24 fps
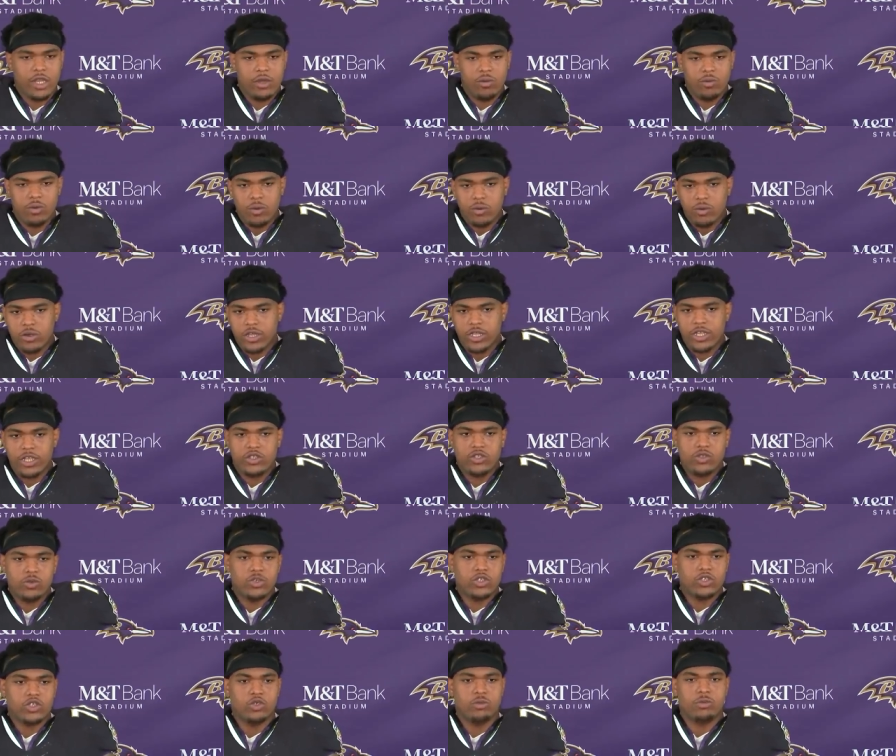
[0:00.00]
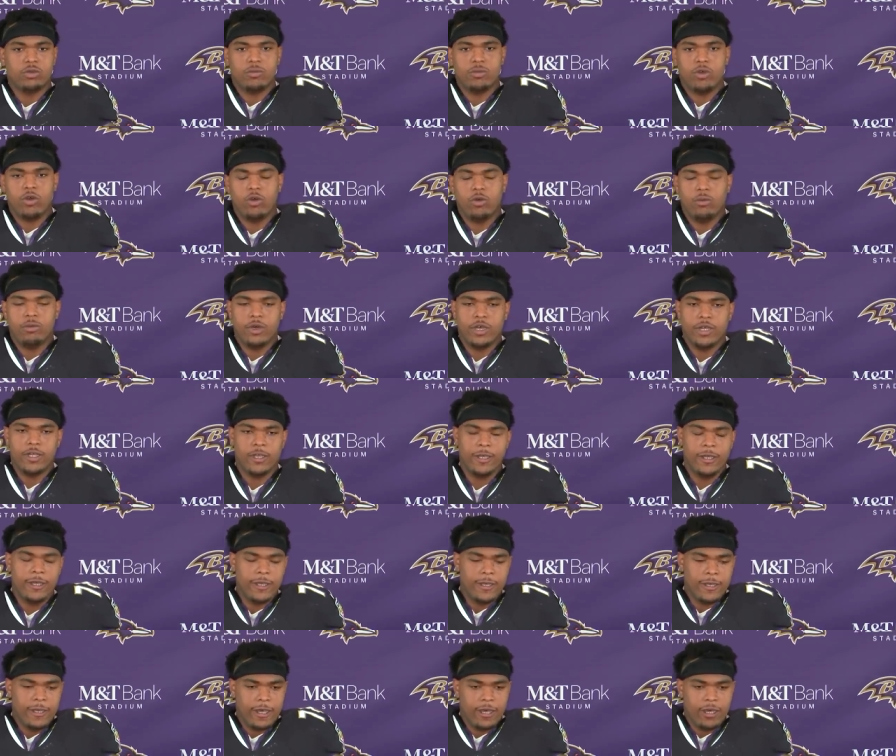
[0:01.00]
we want to get to a Super Bowl, but
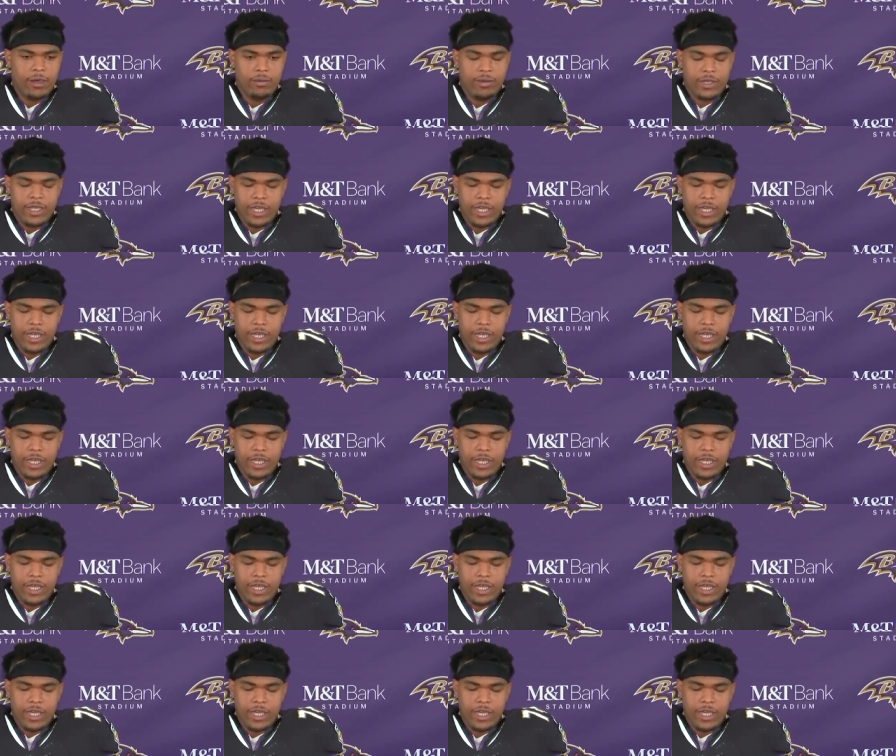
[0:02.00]
we